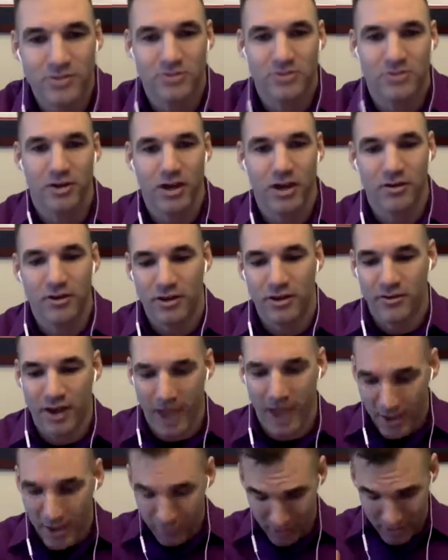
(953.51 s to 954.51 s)
So I don't even
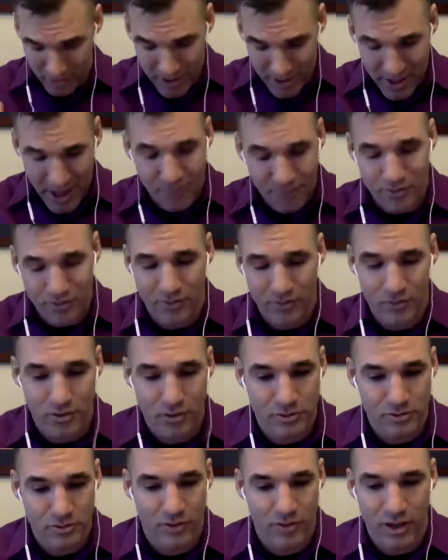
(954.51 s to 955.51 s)
have to have a
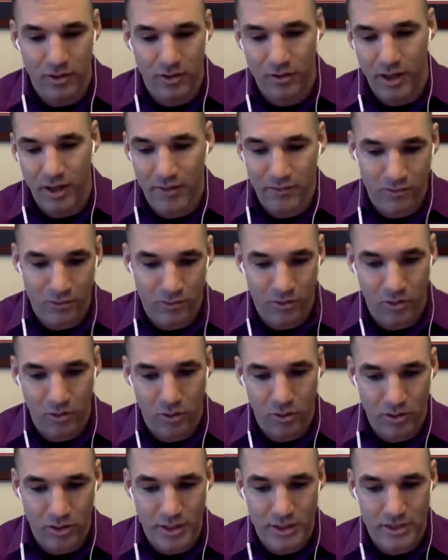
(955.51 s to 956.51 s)
huge following, have a
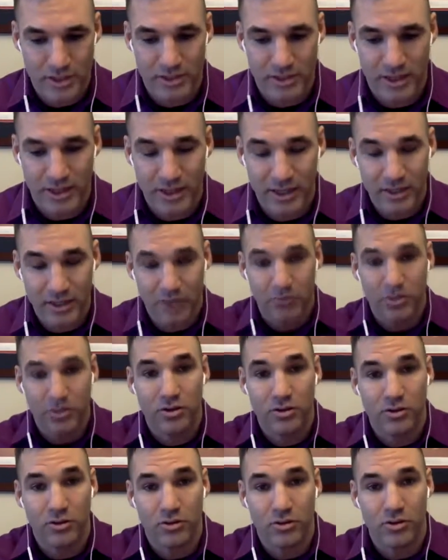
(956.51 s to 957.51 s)
whole list, and I can come to
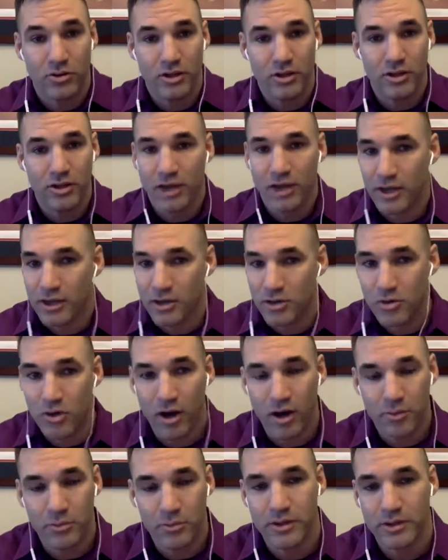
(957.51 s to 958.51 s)
you and you
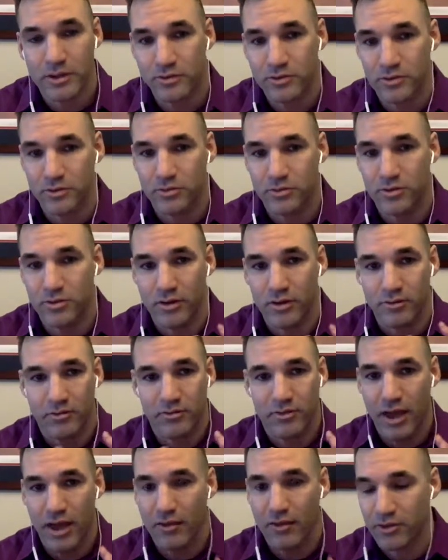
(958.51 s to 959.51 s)
help me do
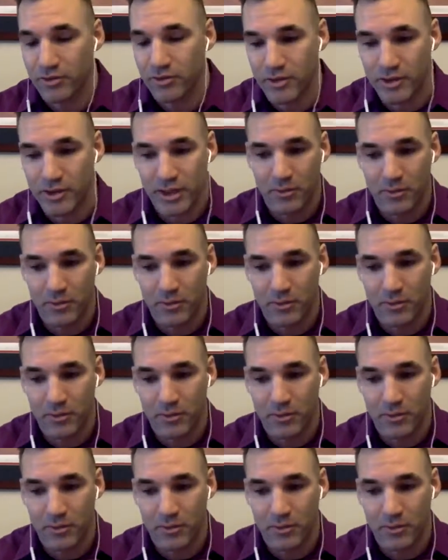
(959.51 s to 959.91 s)
everything,